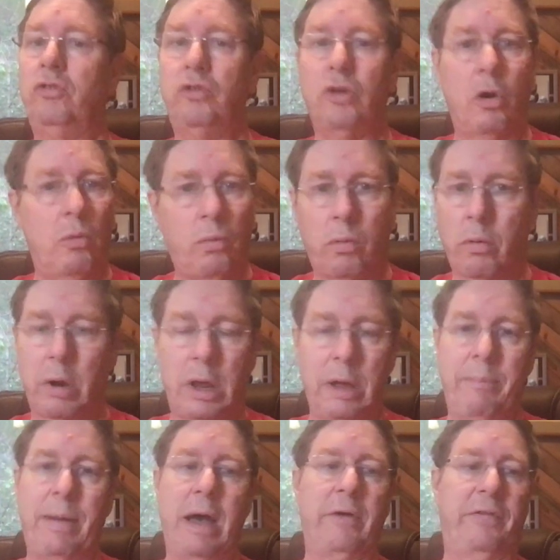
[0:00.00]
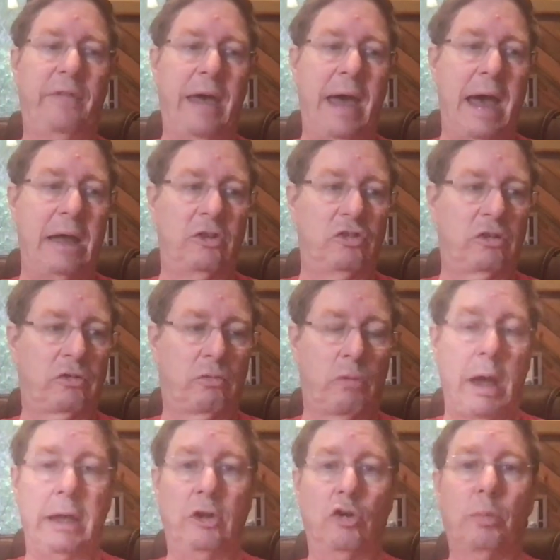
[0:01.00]
Don't worry about that. Just
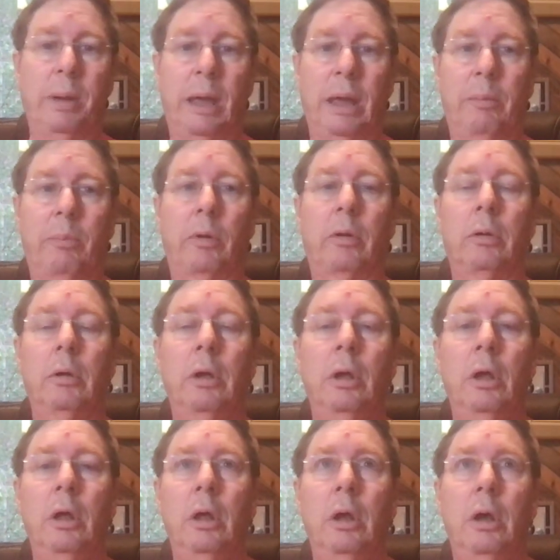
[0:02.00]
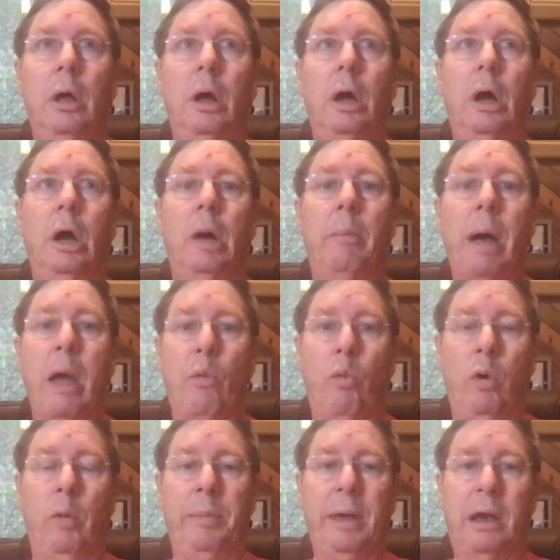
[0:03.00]
write your paper. I
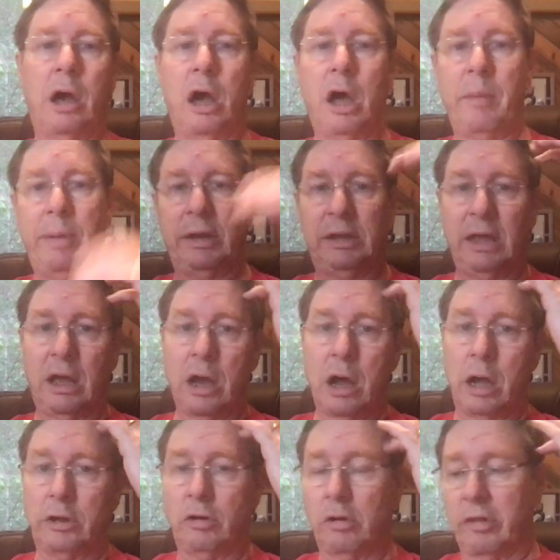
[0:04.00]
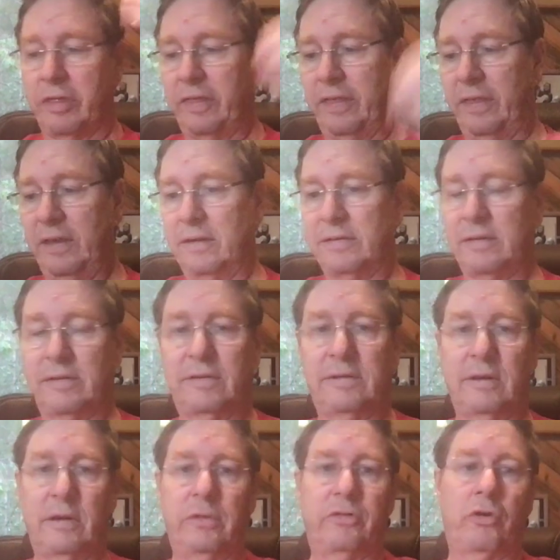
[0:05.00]
will be commenting on your
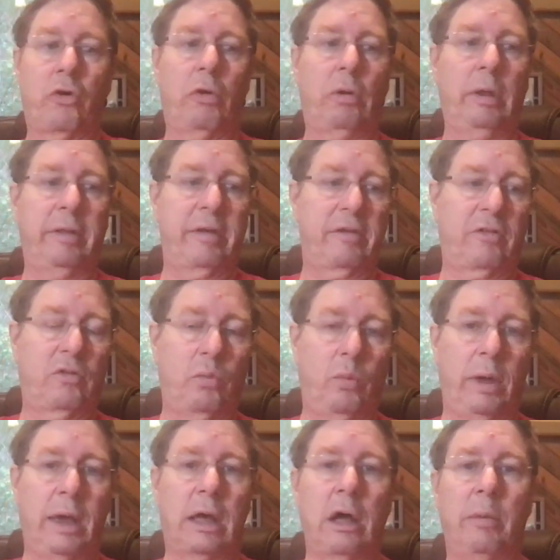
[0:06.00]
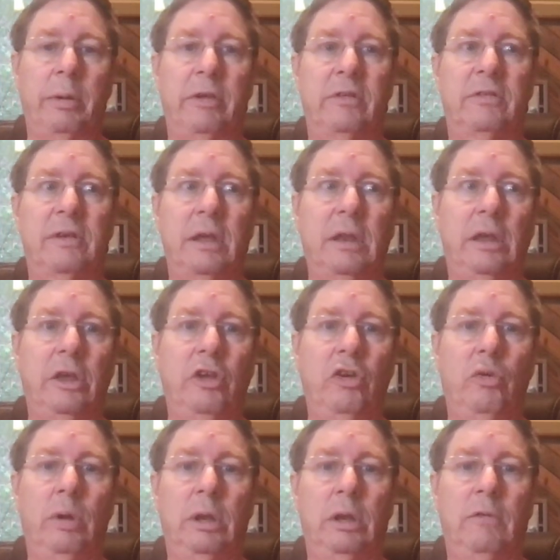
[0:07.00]
theses early this week. I'll be sending
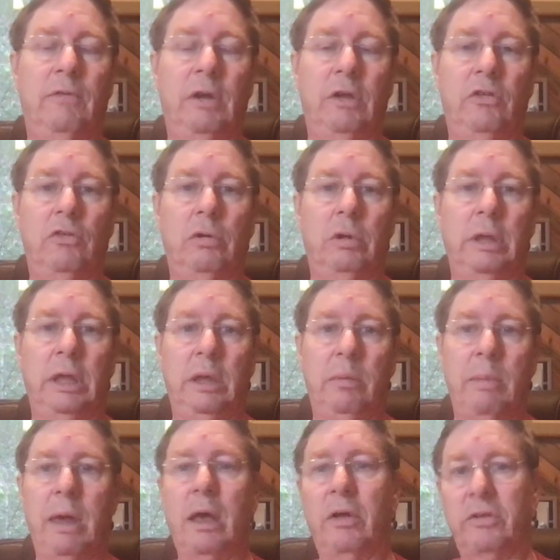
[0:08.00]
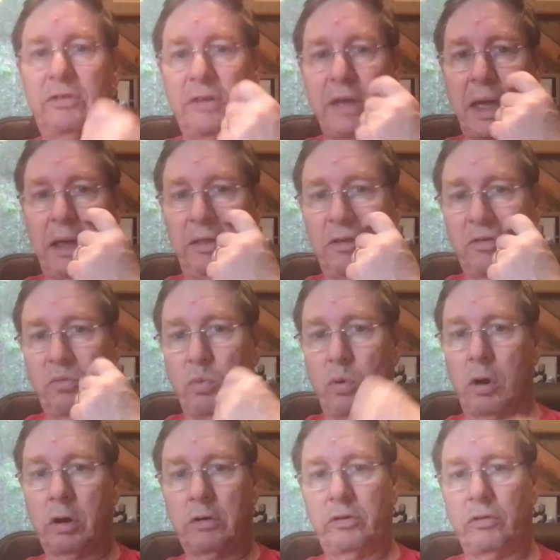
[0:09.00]
you individual emails saying this
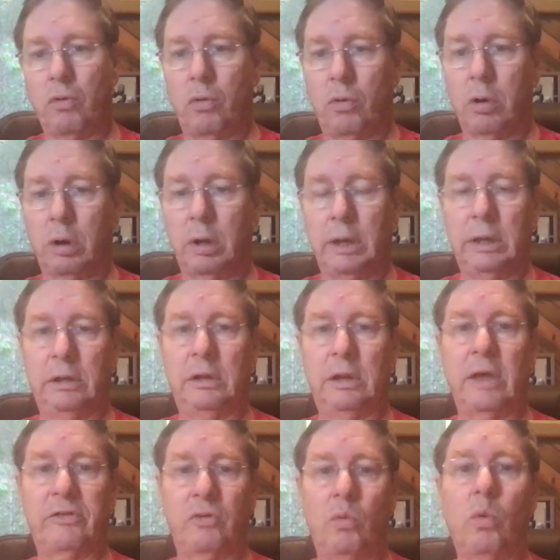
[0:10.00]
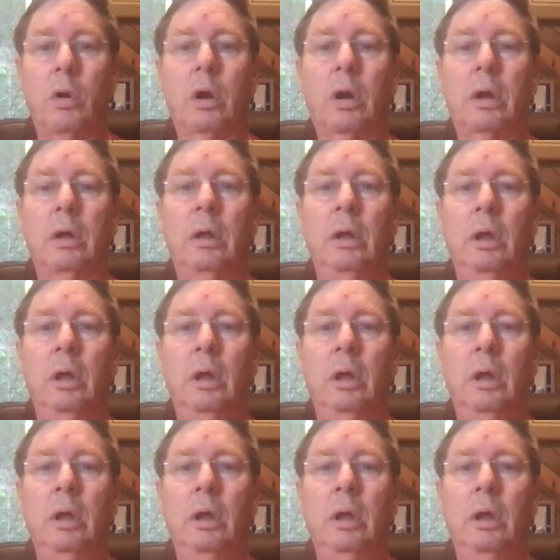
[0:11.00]
works or it doesn't work.